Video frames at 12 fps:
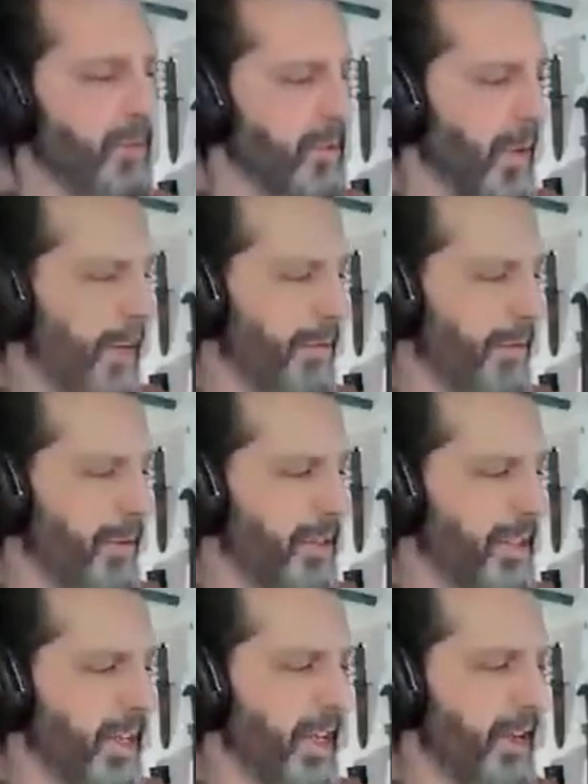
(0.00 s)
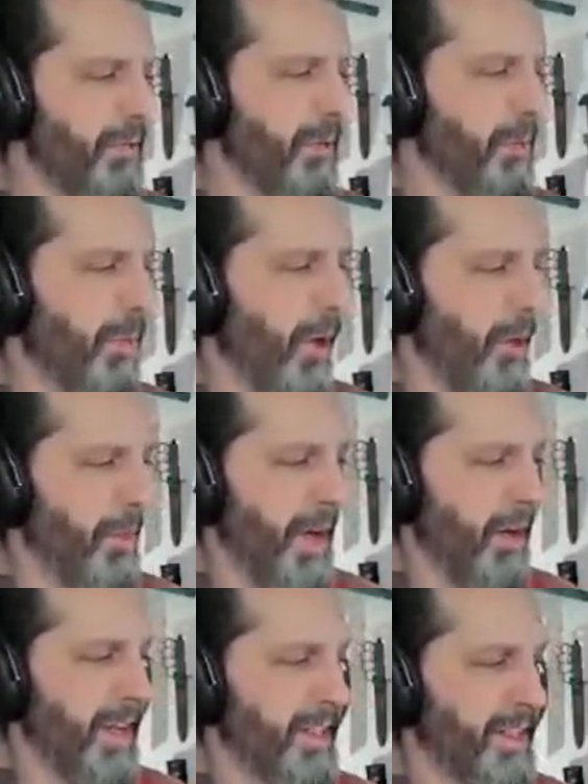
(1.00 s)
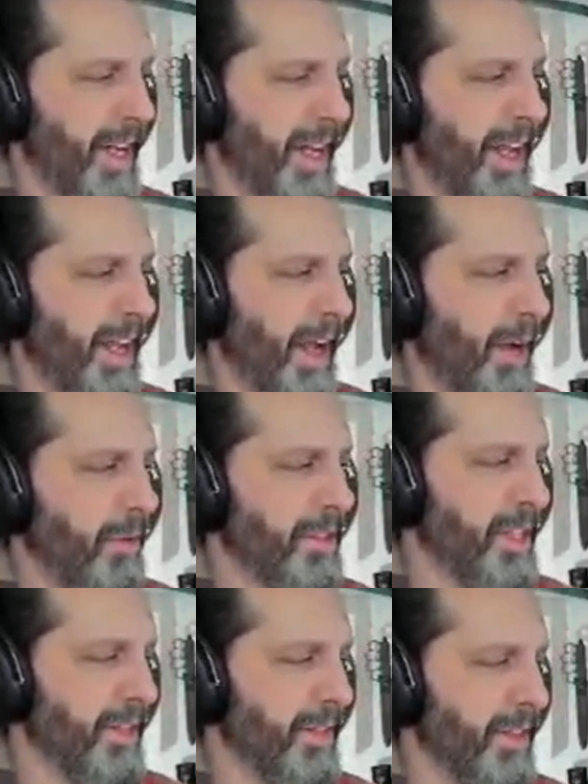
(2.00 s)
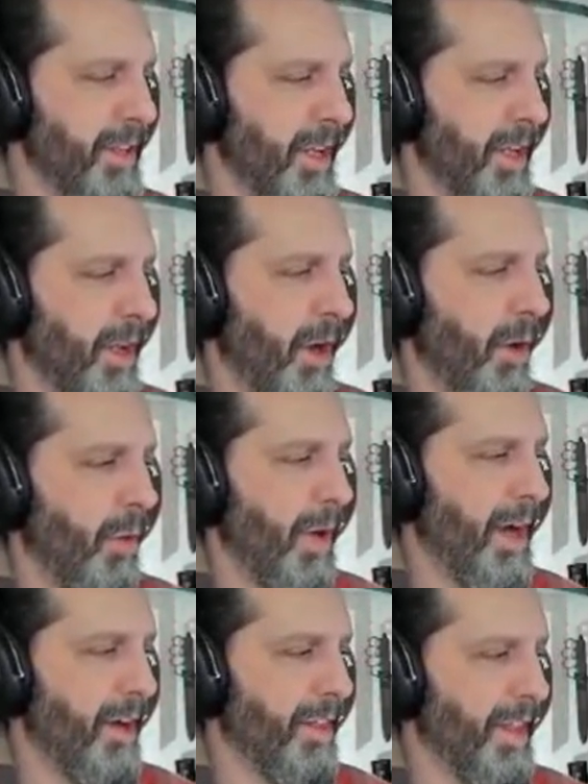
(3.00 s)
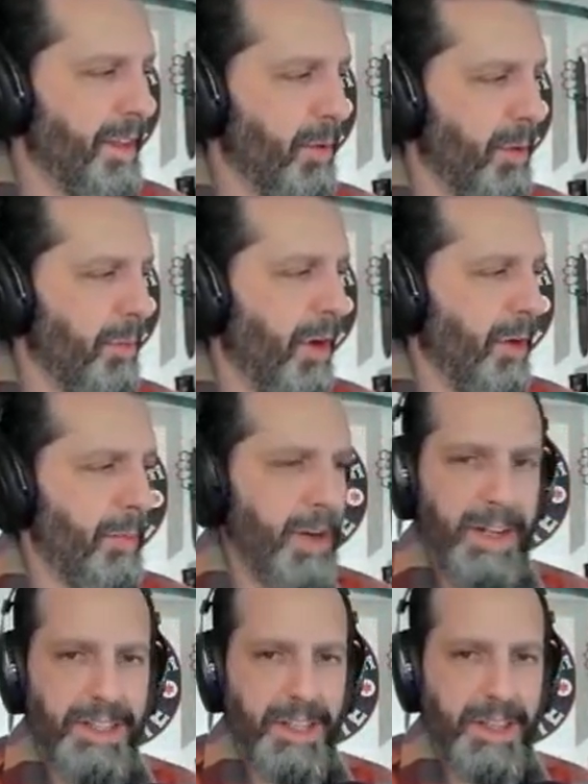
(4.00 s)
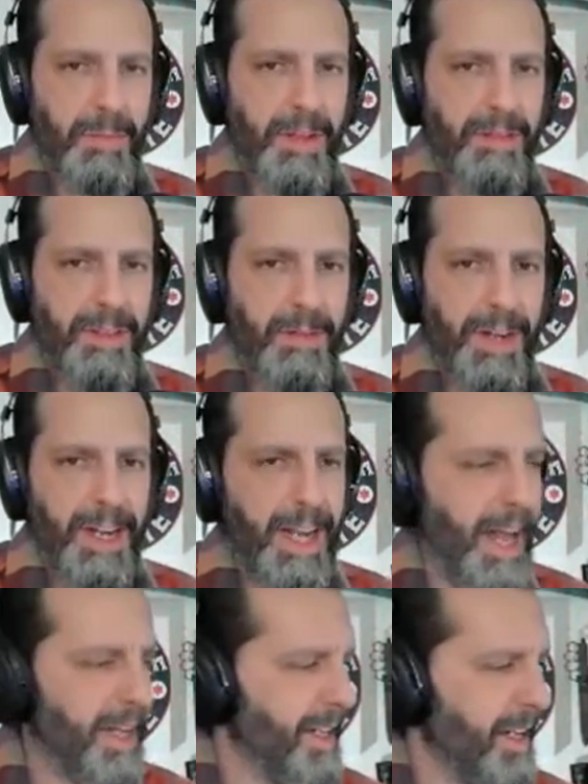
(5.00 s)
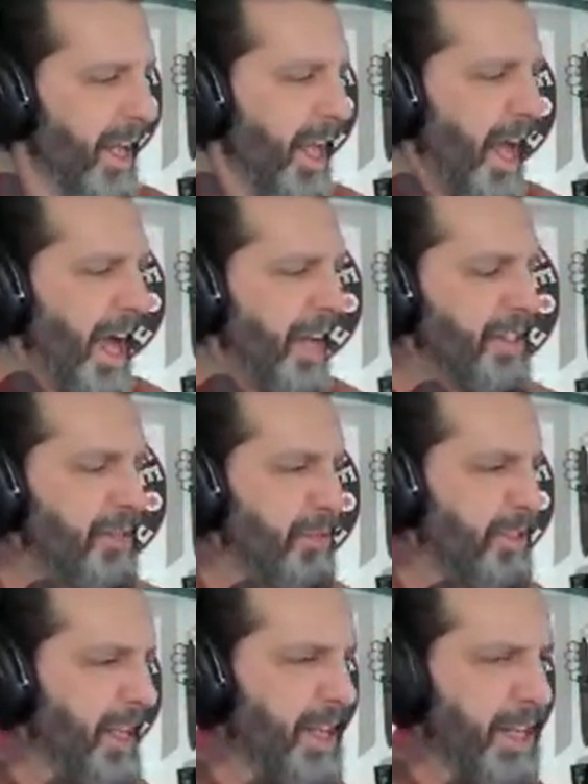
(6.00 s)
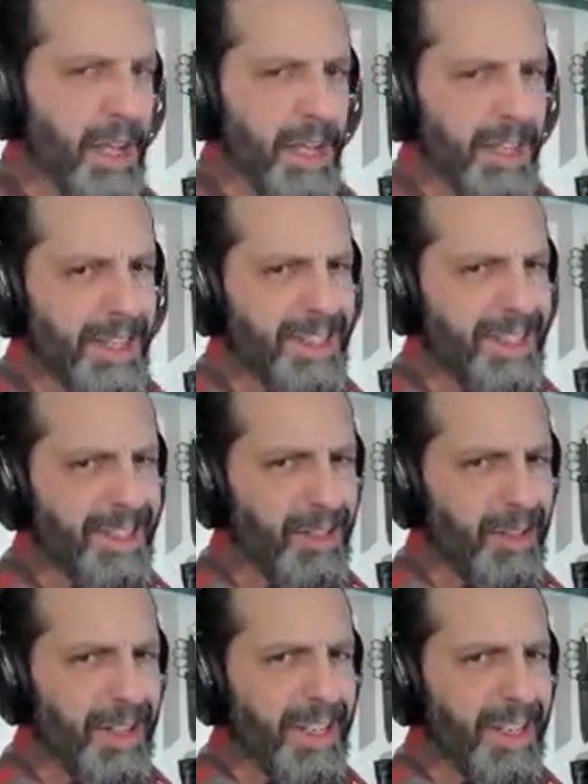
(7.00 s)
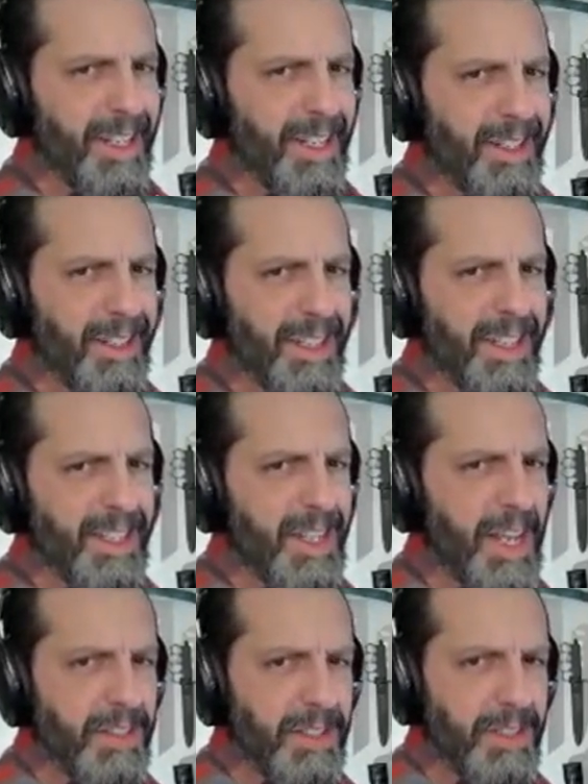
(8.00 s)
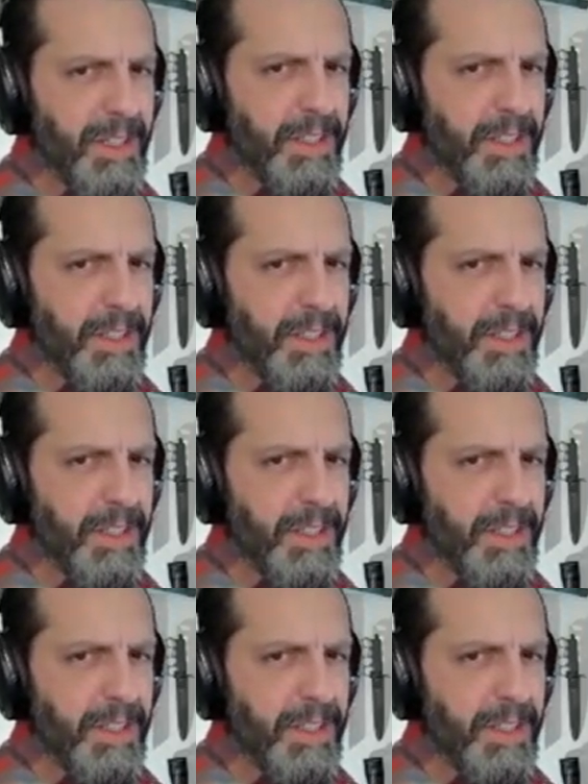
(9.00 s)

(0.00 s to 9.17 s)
was my first knife with ball bearings, and I, I wasn't even aware that there were ball bearings in the pivot when I got it. I just was like, "This is intensely